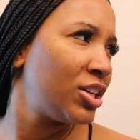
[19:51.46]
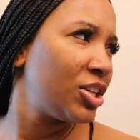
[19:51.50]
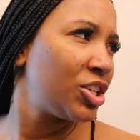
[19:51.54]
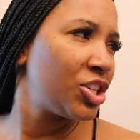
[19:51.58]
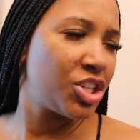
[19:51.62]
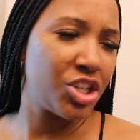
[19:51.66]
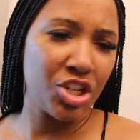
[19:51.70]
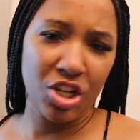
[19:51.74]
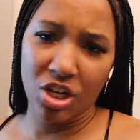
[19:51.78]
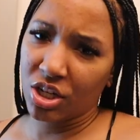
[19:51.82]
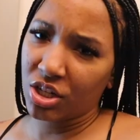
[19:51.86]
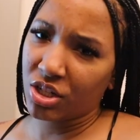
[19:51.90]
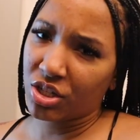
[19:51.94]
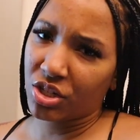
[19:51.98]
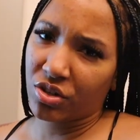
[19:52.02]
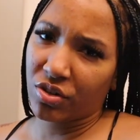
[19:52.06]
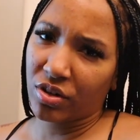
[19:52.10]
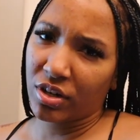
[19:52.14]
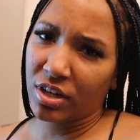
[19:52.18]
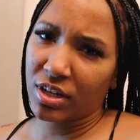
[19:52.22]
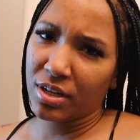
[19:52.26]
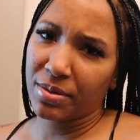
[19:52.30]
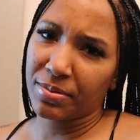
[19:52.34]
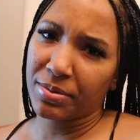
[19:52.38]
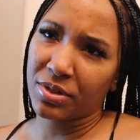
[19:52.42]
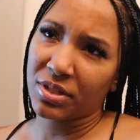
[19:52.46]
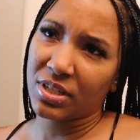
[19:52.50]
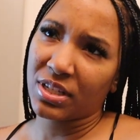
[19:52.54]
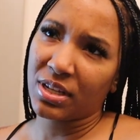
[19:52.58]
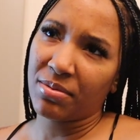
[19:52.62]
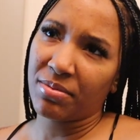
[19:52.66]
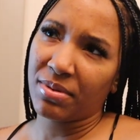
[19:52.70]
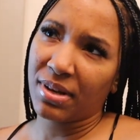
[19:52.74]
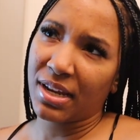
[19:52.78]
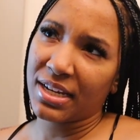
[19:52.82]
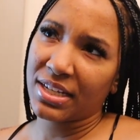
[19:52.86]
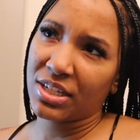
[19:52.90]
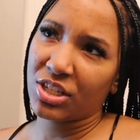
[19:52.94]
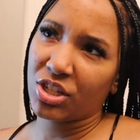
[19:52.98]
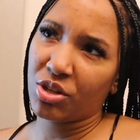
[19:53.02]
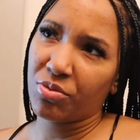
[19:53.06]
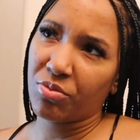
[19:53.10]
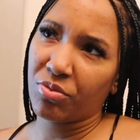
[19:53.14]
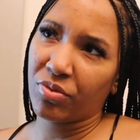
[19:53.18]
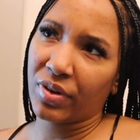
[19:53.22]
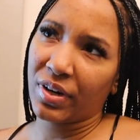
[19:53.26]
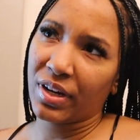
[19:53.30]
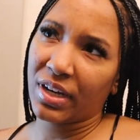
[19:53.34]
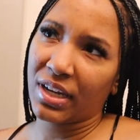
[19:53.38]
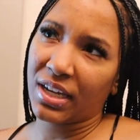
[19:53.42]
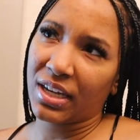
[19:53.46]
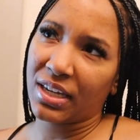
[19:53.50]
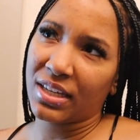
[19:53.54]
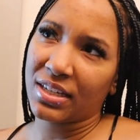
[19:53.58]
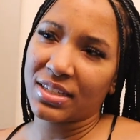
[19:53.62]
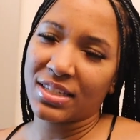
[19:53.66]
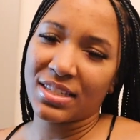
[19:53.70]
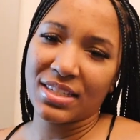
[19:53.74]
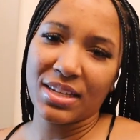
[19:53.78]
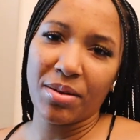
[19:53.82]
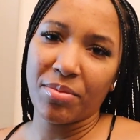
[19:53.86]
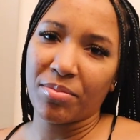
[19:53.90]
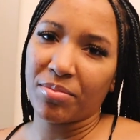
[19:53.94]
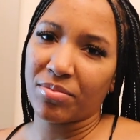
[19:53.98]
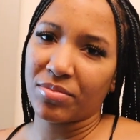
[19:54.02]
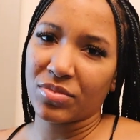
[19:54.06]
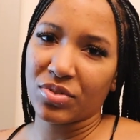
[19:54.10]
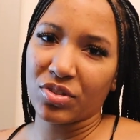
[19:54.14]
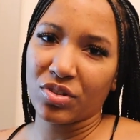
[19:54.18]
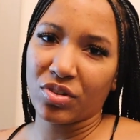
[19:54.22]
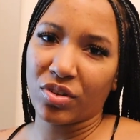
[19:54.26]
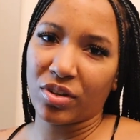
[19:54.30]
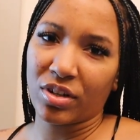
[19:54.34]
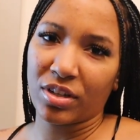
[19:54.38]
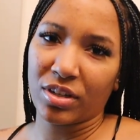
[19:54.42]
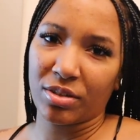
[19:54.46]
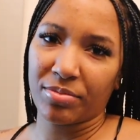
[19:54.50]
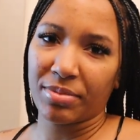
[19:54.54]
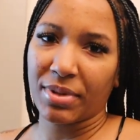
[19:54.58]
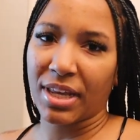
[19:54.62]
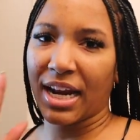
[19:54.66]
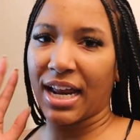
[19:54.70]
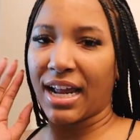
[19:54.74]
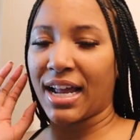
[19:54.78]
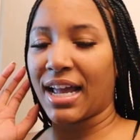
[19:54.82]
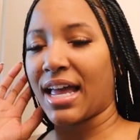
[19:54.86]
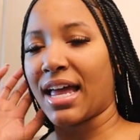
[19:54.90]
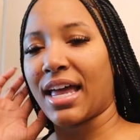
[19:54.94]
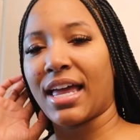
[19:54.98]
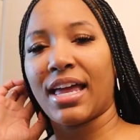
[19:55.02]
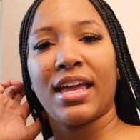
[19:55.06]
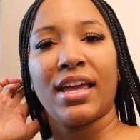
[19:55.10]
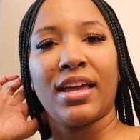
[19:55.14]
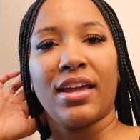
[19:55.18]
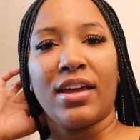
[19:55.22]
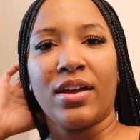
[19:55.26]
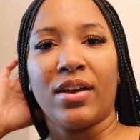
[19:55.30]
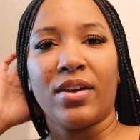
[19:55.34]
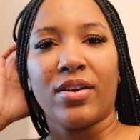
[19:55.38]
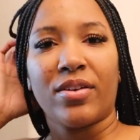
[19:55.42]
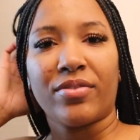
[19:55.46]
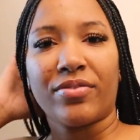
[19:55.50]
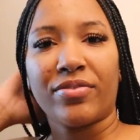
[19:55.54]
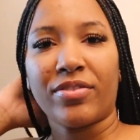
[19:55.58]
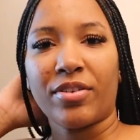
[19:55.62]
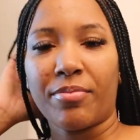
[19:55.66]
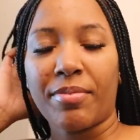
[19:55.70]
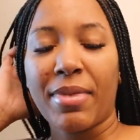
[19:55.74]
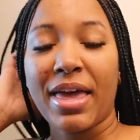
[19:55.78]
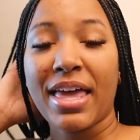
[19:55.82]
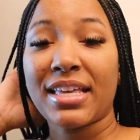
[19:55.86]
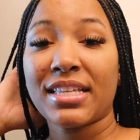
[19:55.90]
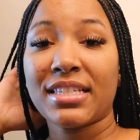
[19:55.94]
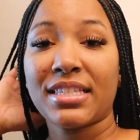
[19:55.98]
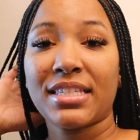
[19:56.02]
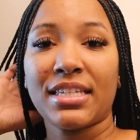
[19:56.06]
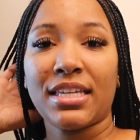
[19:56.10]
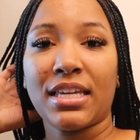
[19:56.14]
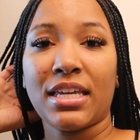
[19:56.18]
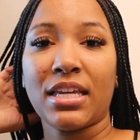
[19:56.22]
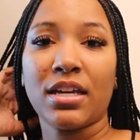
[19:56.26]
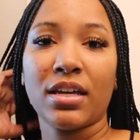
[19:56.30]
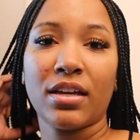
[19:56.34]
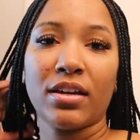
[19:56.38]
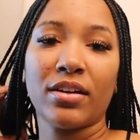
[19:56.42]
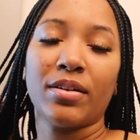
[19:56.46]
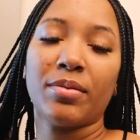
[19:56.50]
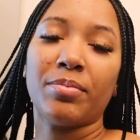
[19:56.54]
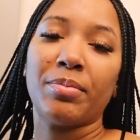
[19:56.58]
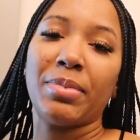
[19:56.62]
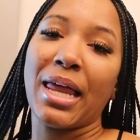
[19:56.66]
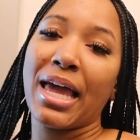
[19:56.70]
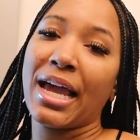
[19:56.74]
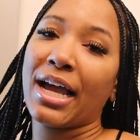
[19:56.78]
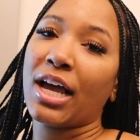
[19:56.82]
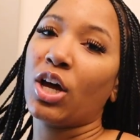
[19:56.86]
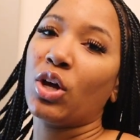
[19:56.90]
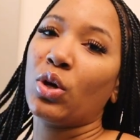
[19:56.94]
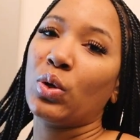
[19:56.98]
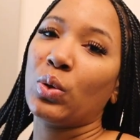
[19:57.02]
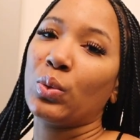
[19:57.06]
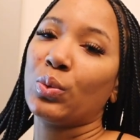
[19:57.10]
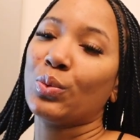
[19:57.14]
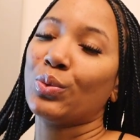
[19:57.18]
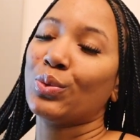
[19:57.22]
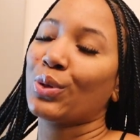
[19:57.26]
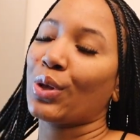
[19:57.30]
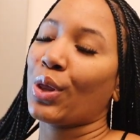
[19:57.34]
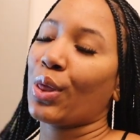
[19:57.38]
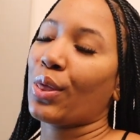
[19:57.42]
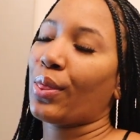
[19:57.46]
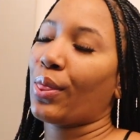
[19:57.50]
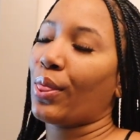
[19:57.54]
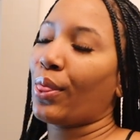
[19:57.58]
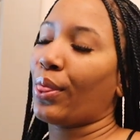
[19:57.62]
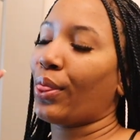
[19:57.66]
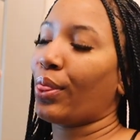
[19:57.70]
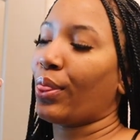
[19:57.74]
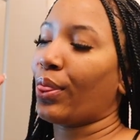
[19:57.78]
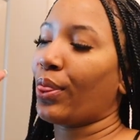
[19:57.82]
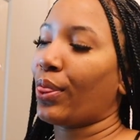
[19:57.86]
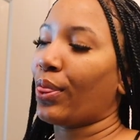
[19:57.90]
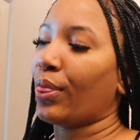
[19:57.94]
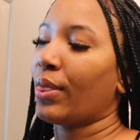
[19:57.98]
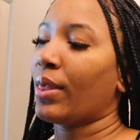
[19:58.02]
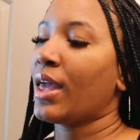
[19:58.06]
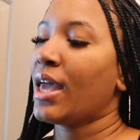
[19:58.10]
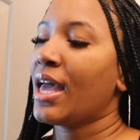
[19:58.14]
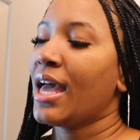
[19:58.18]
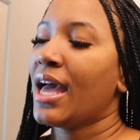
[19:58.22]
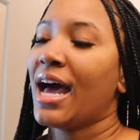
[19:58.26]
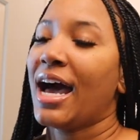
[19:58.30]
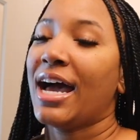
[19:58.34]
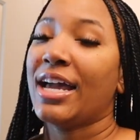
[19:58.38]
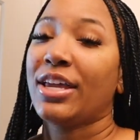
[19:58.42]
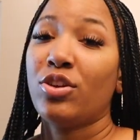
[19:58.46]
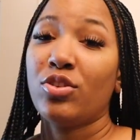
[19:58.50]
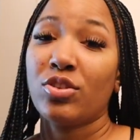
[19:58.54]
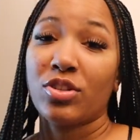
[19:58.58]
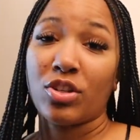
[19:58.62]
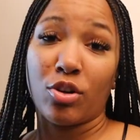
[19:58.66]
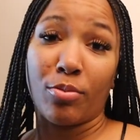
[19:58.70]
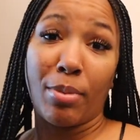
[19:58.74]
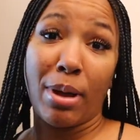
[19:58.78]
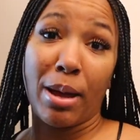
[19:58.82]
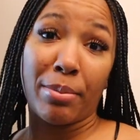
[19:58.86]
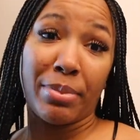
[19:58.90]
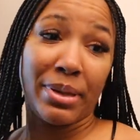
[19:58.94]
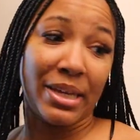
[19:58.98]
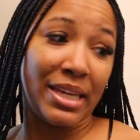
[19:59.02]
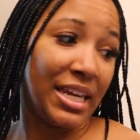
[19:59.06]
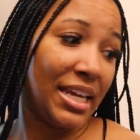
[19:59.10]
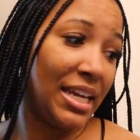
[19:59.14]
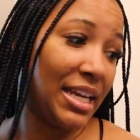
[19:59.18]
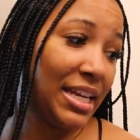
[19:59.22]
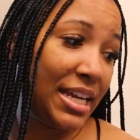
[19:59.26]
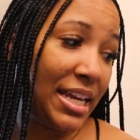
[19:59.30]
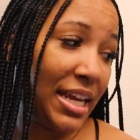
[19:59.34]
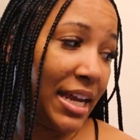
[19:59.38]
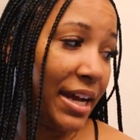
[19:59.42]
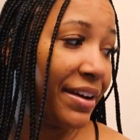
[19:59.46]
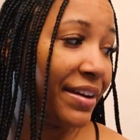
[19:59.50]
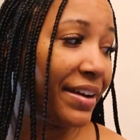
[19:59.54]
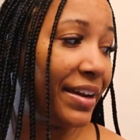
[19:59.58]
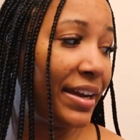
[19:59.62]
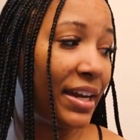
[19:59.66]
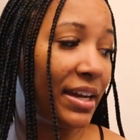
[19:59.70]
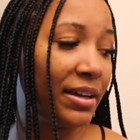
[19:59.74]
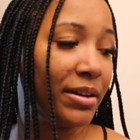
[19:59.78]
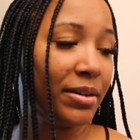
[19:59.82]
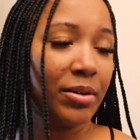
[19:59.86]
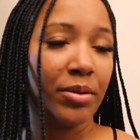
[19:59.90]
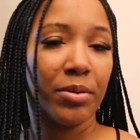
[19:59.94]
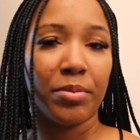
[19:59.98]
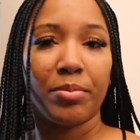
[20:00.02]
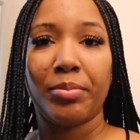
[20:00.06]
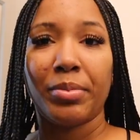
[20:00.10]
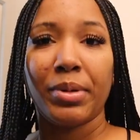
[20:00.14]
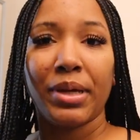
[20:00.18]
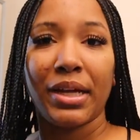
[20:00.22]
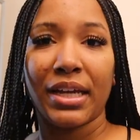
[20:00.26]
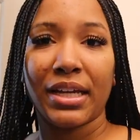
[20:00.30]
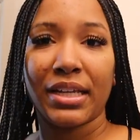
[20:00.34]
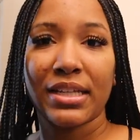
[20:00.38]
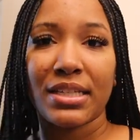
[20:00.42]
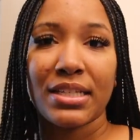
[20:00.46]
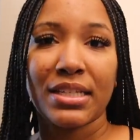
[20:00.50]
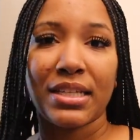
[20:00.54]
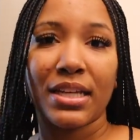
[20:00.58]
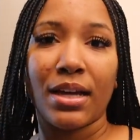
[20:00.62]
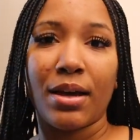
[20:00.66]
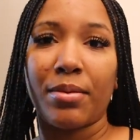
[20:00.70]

sugar scrub, or something like turmeric and something scrub that I got from Etsy, black owned. I use it on my bikini area, but